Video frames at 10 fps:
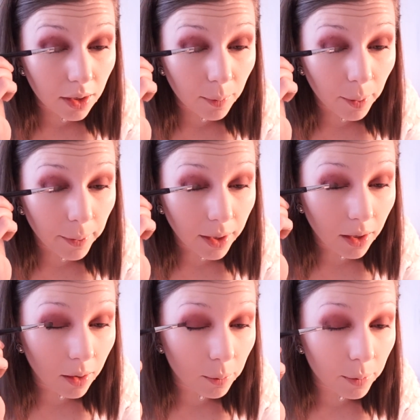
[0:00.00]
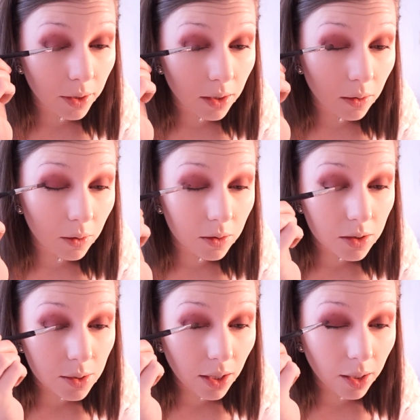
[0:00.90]
thing about makeup, like you can
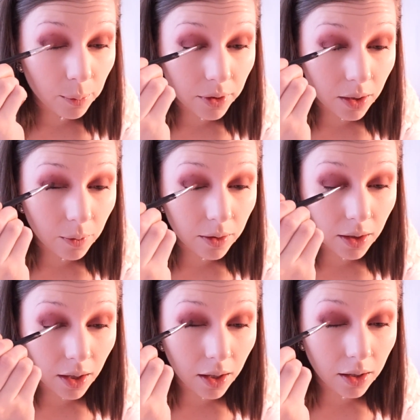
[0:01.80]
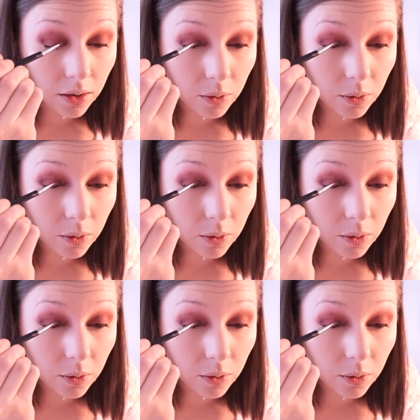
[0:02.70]
just kind of play with it.